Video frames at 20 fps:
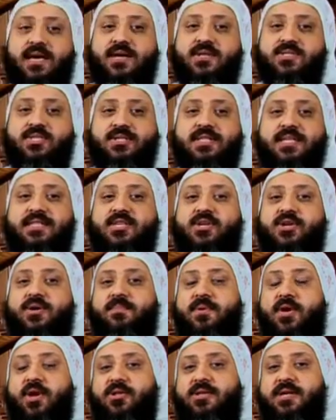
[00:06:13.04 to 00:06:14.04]
so that the
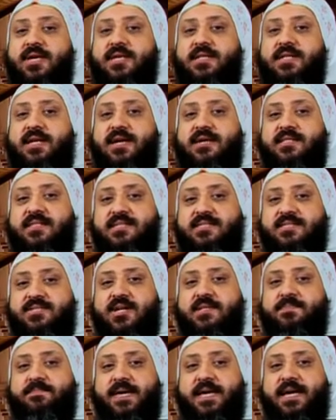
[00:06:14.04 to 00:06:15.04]
communion does
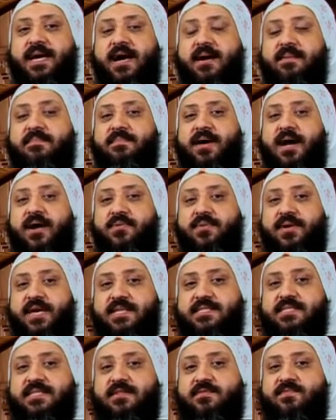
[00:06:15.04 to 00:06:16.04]
not become a
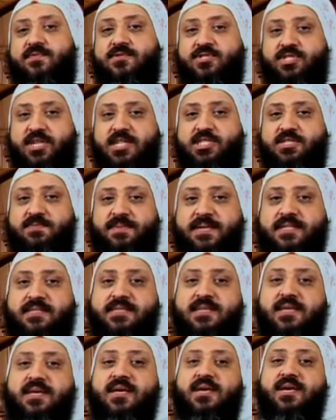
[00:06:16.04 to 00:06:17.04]
reason for
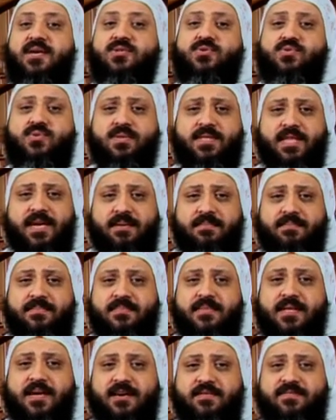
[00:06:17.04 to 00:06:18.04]
judgment to
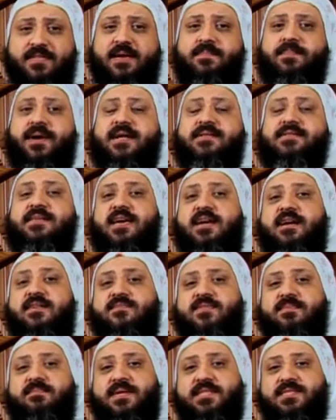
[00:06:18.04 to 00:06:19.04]
them if they partake
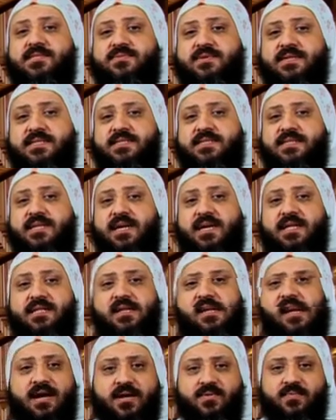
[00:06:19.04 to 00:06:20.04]
of the mysteries in
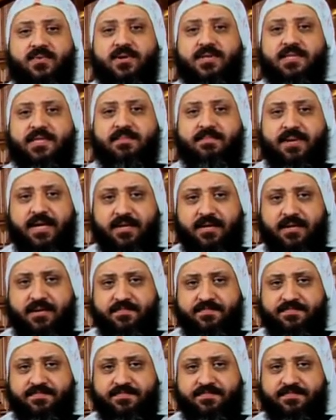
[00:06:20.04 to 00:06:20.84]
an unworthy manner.